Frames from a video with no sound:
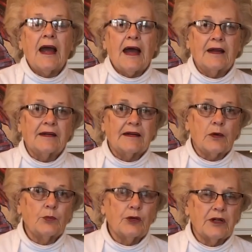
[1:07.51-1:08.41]
and then I'll
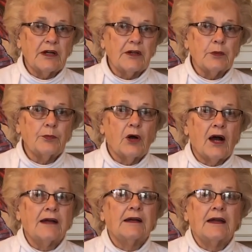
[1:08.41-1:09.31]
put it in the
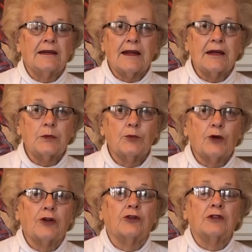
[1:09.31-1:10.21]
pot and let it
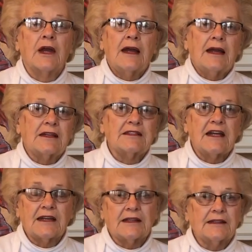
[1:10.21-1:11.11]
boil and
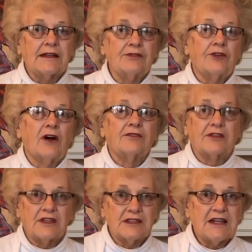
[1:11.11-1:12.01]
take a leaf off at
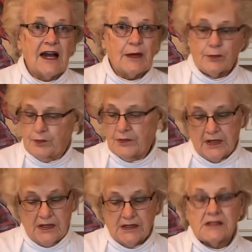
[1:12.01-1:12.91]
a time.
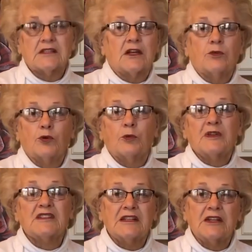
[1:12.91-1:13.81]
So we'll be
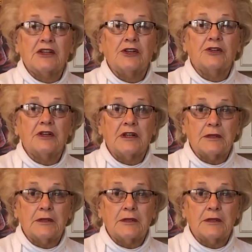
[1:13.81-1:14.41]
seeing you in a